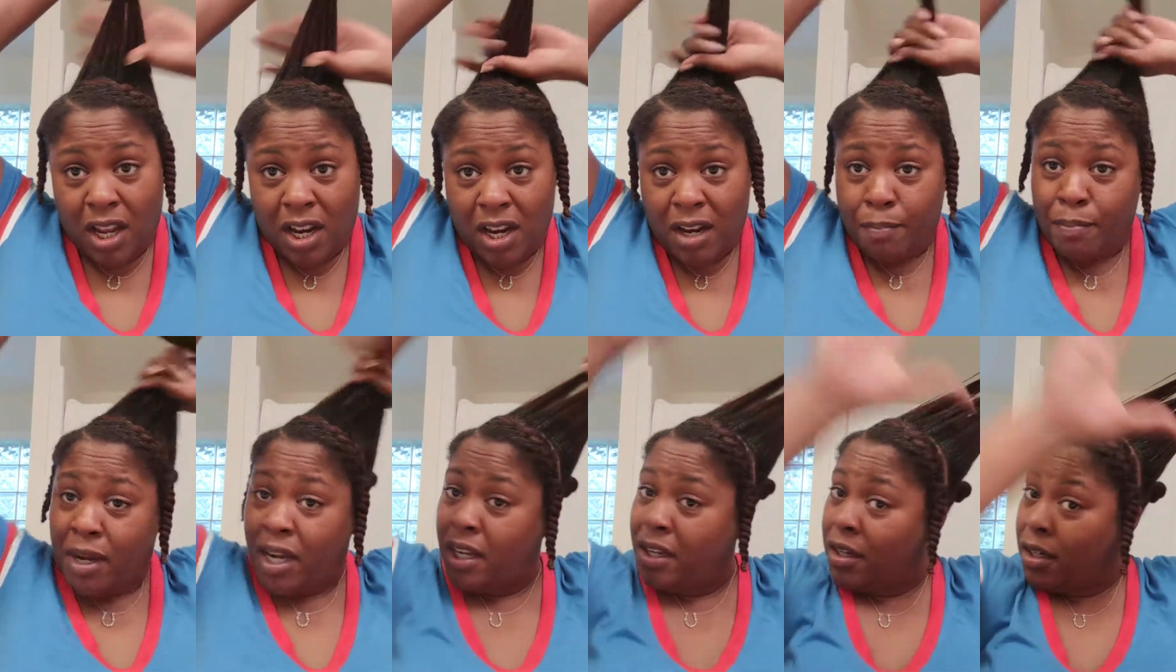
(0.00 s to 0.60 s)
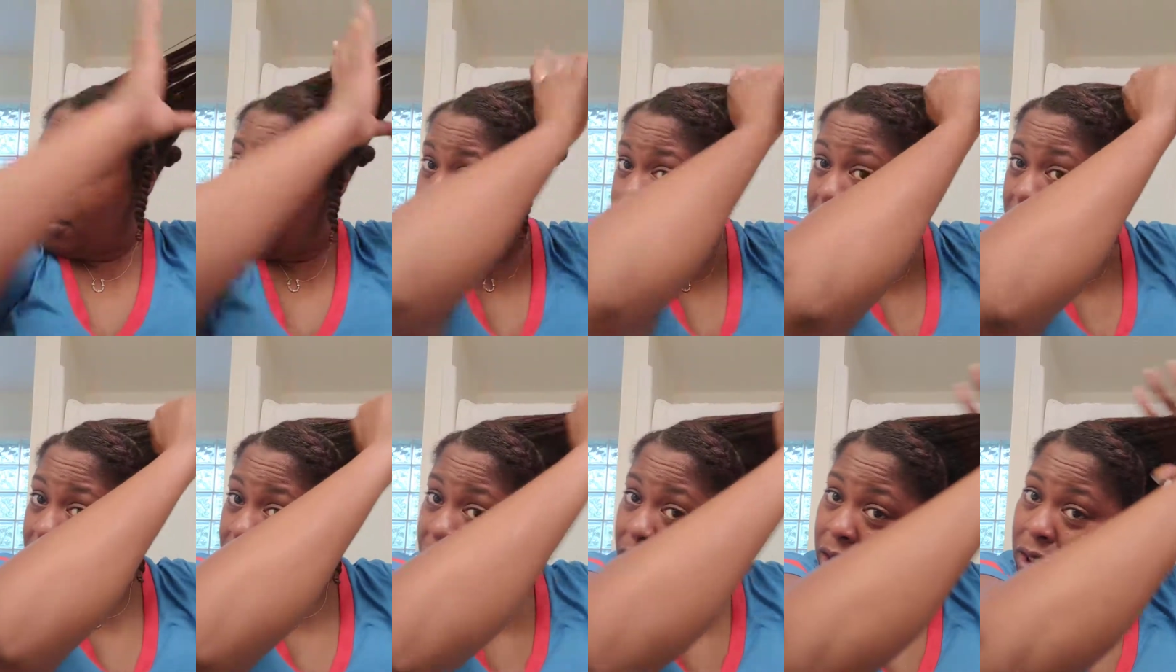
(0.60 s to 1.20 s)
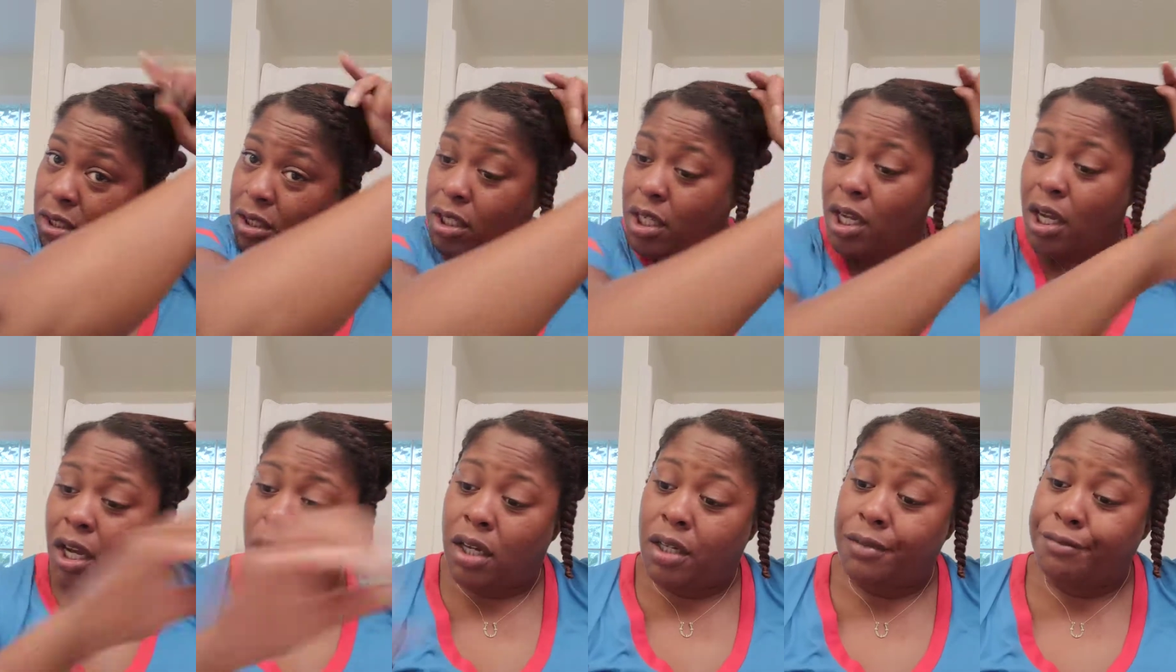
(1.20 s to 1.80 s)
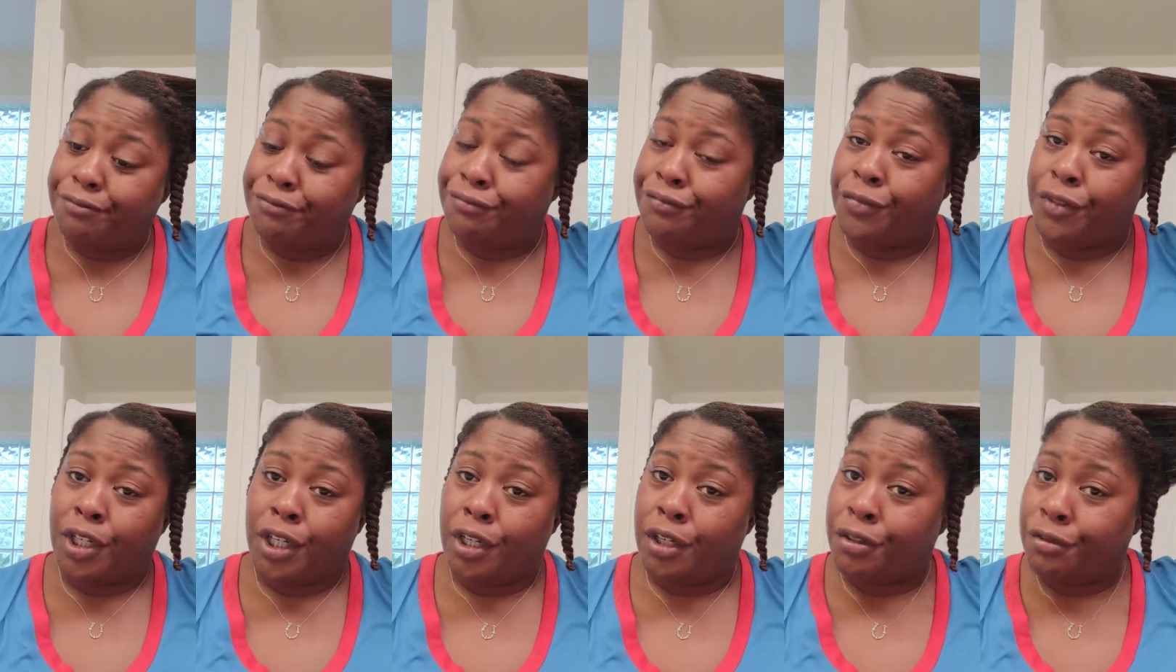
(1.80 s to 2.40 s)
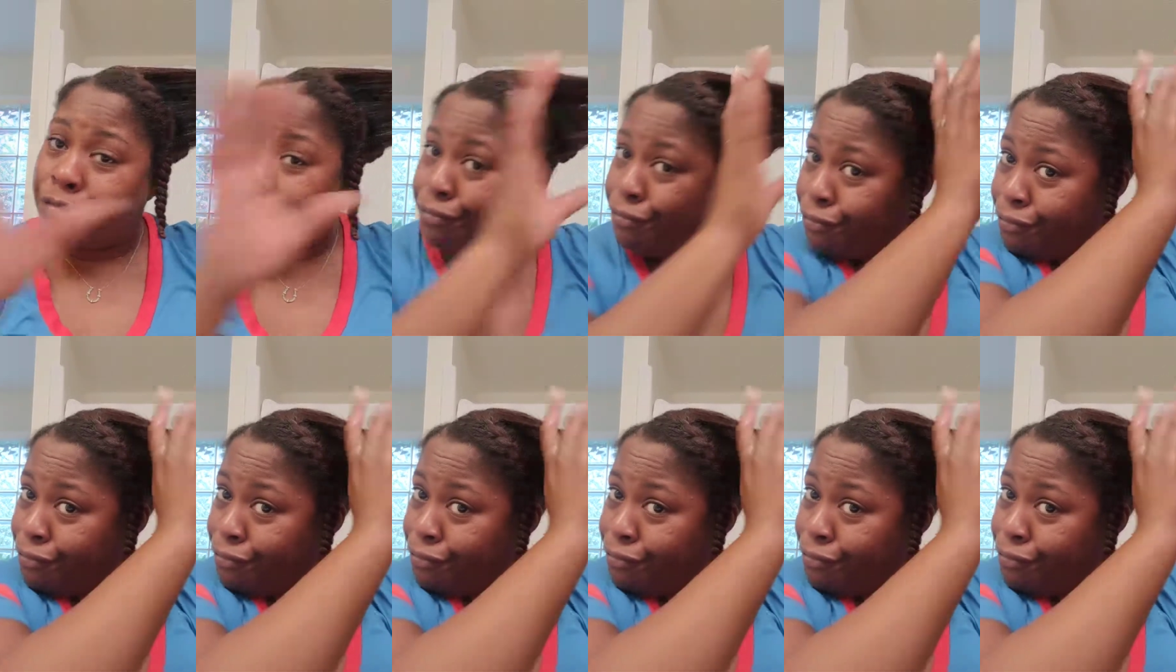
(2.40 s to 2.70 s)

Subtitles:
And my hair was like, yeah, no.